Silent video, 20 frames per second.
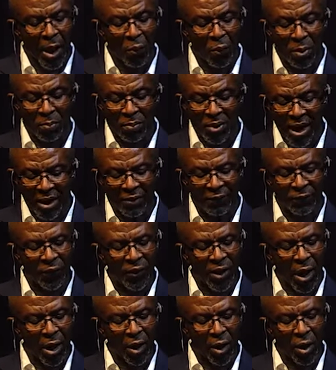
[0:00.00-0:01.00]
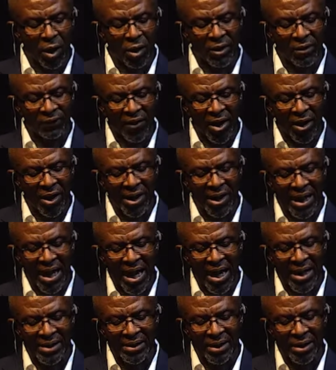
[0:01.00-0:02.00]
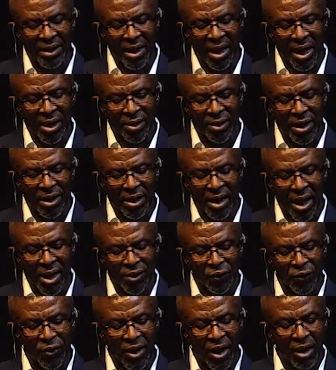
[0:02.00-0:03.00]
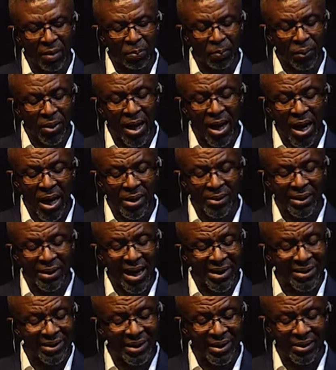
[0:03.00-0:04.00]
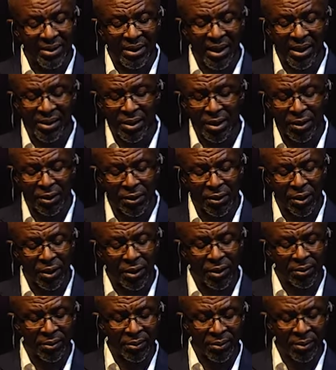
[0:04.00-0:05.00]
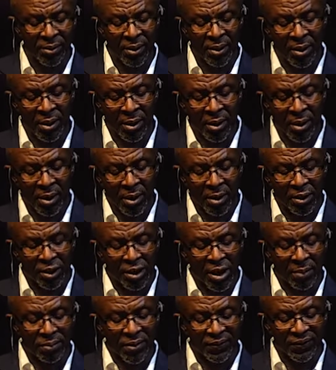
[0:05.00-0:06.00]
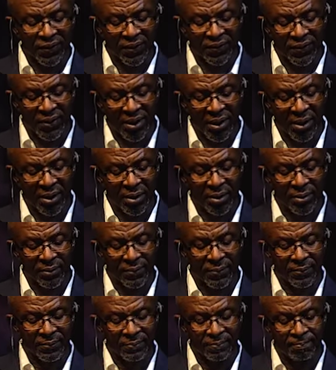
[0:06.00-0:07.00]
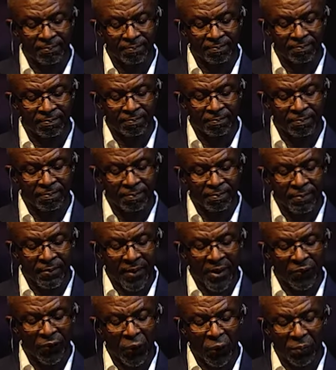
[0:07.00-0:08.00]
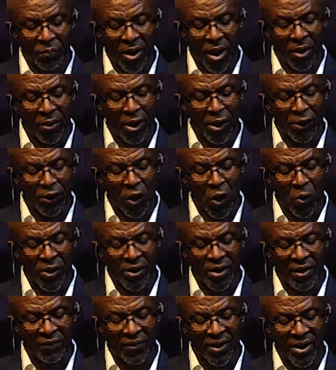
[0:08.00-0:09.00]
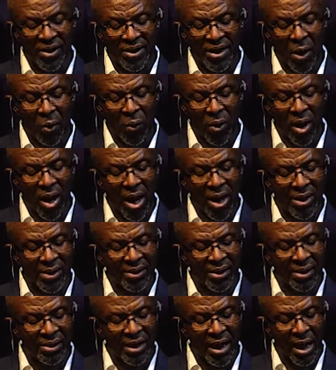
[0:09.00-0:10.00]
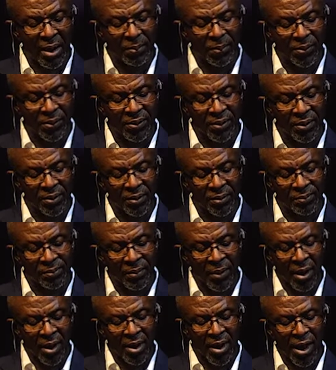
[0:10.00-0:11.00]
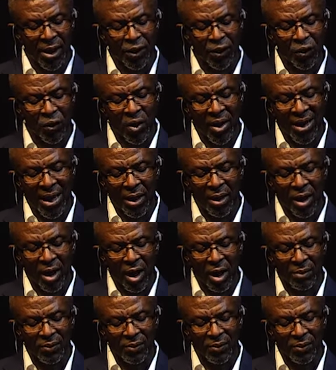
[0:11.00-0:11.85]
And we bear the fruit, and God the Father delights in answering our prayers, as it says in John chapter 15. Fruit bearing is always evidence that we are his disciples. There's joy that